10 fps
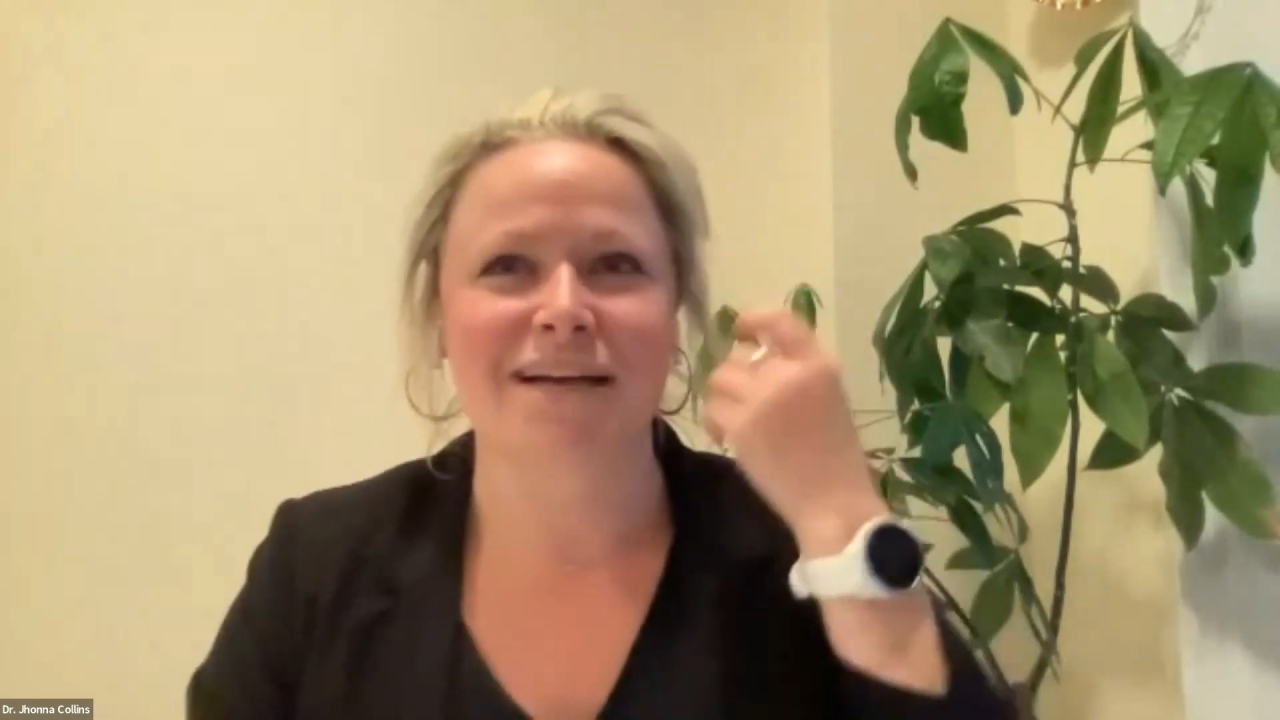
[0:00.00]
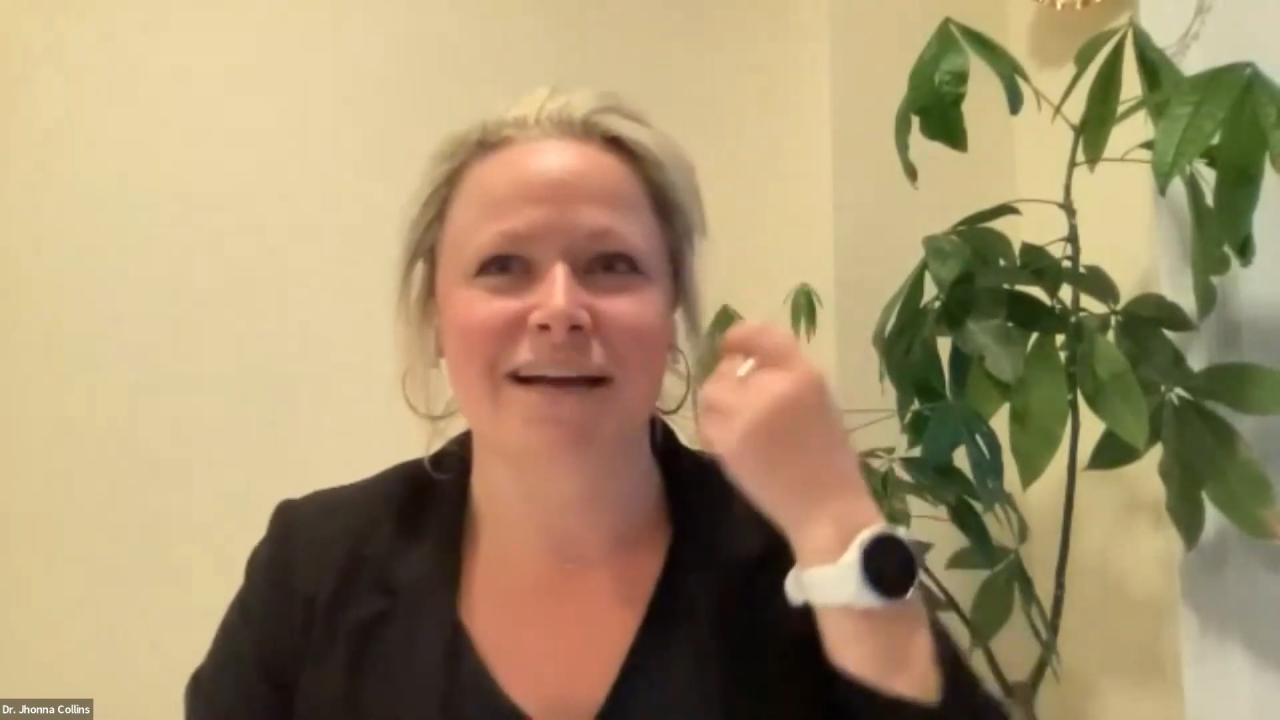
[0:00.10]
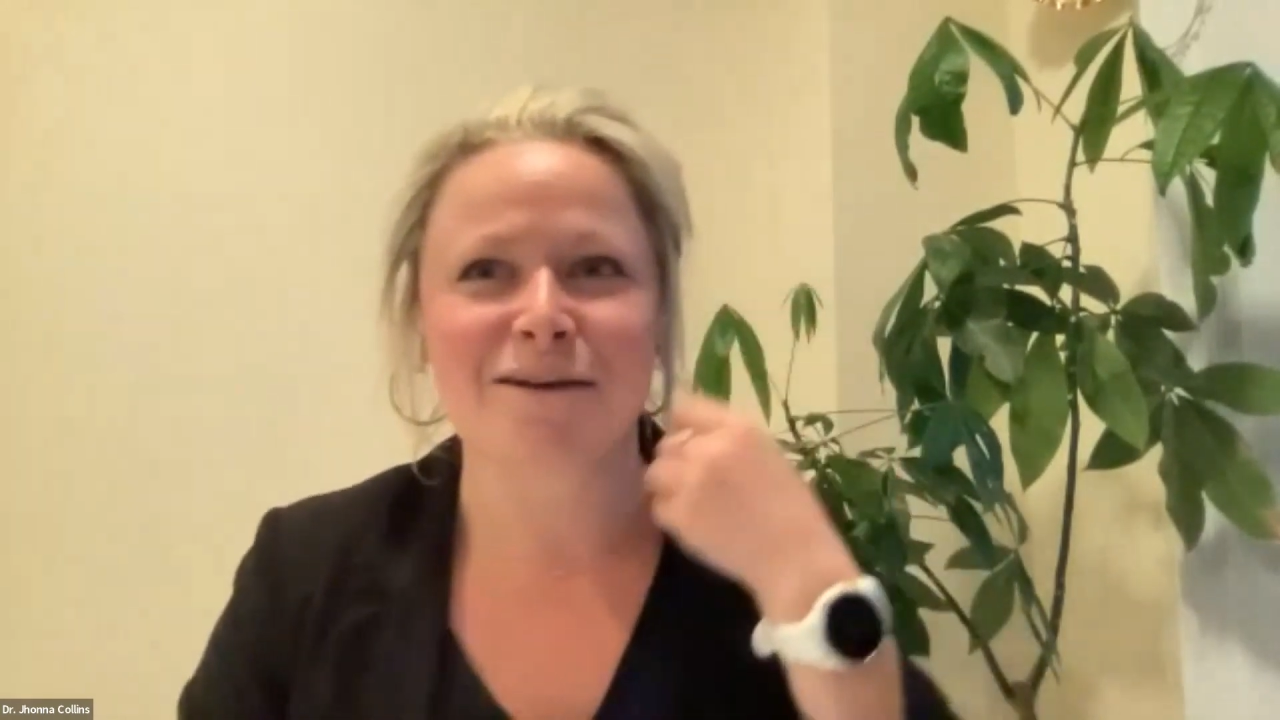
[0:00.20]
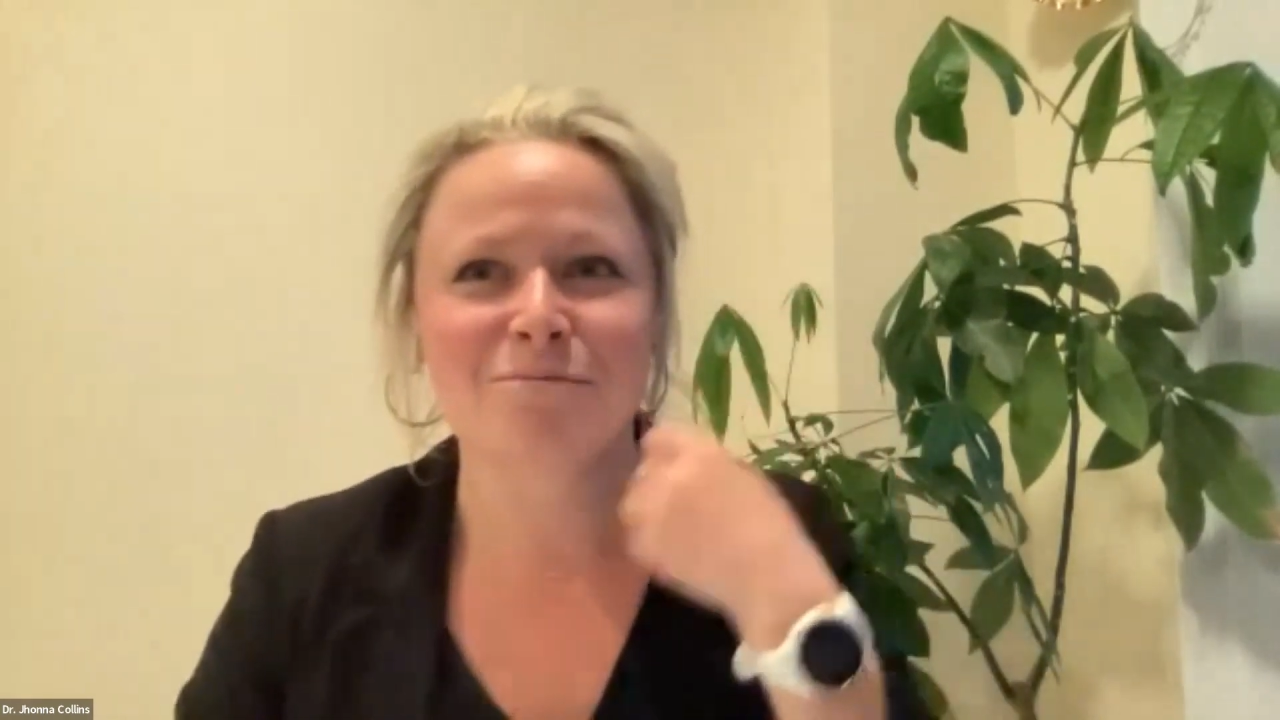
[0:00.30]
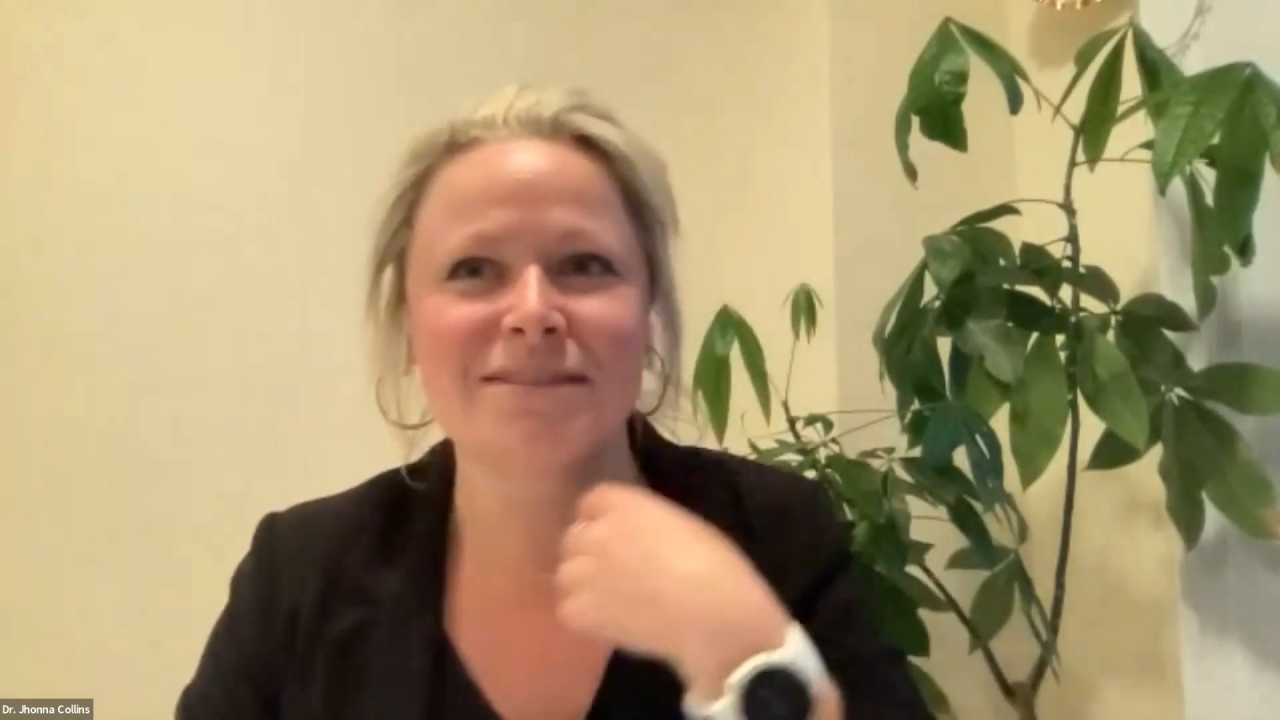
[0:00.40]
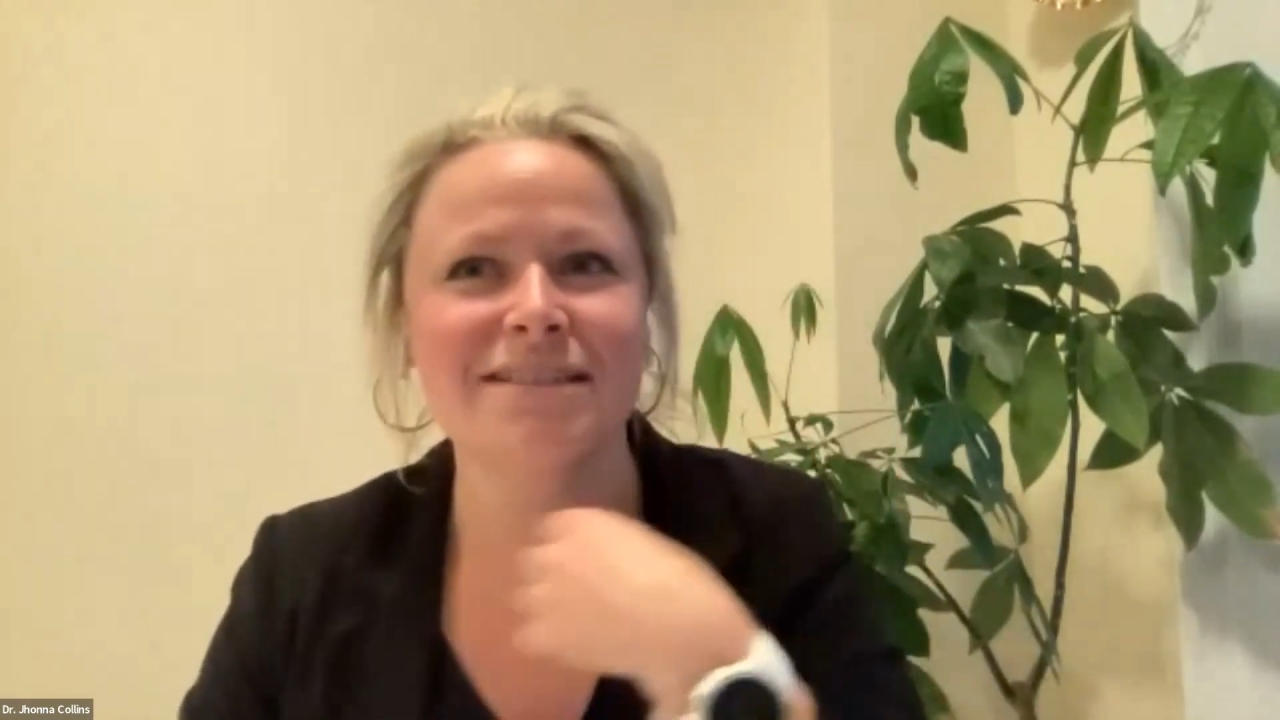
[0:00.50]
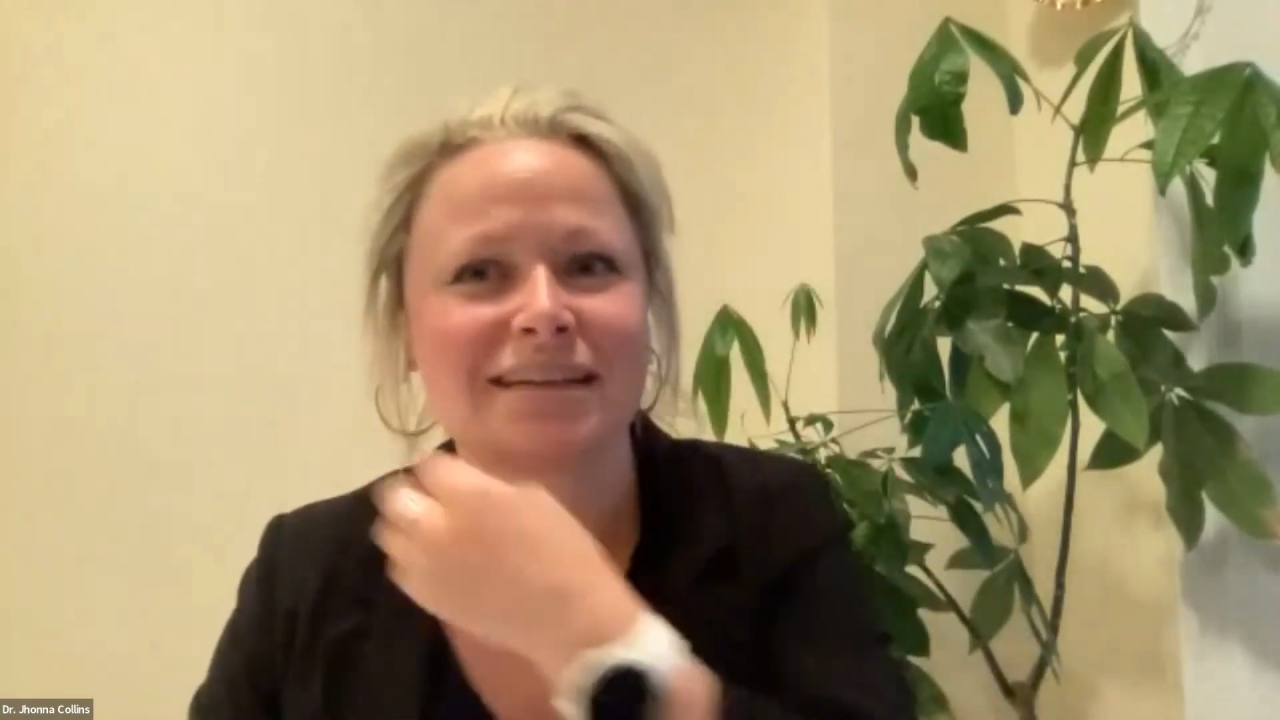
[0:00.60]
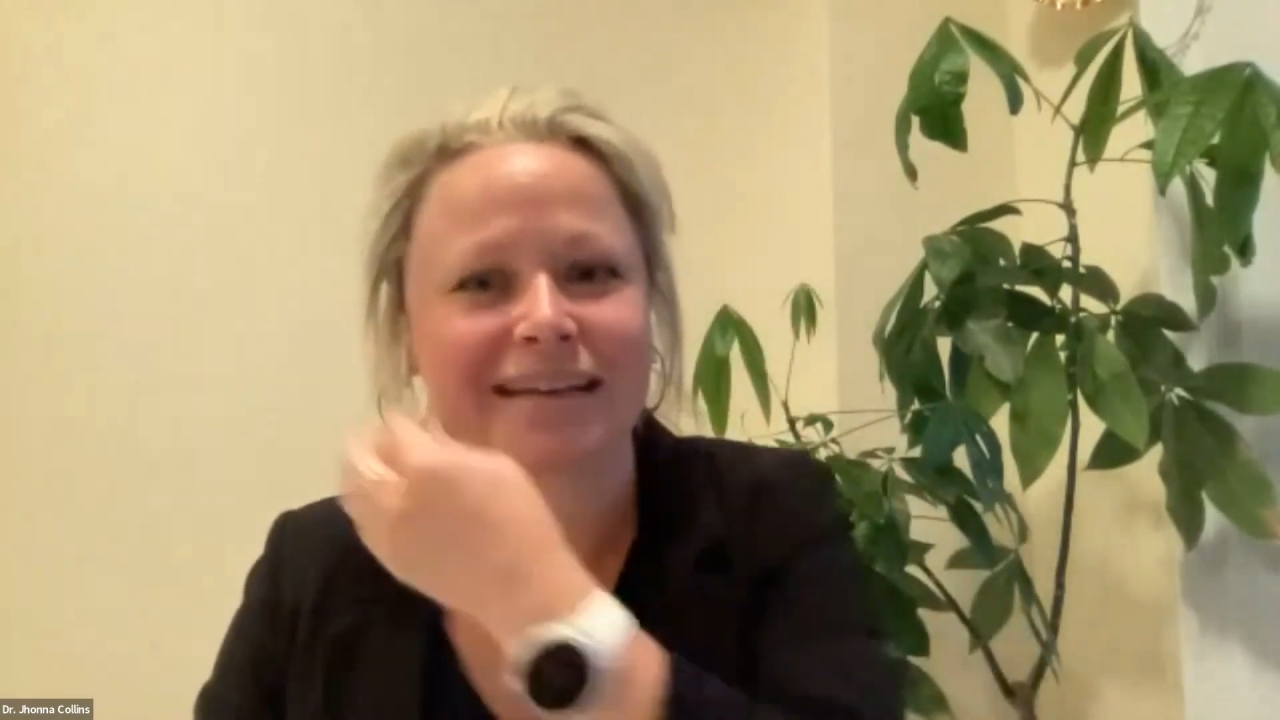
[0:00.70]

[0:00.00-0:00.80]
times,